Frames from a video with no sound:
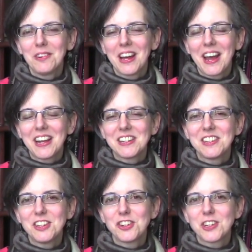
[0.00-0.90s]
I
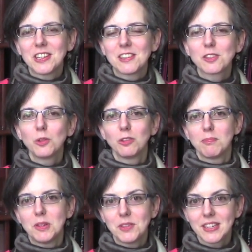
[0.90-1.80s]
teach in the School
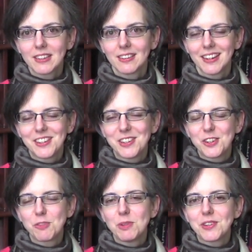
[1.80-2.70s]
of Music. I
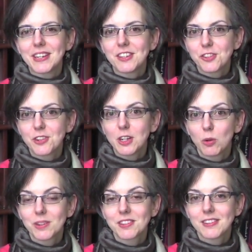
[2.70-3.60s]
teach music history
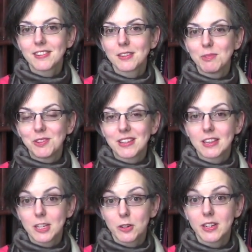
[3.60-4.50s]
courses, music
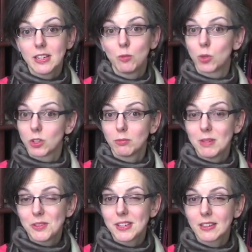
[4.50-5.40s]
theory, world
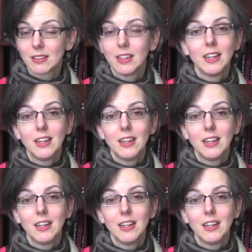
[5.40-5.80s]
music.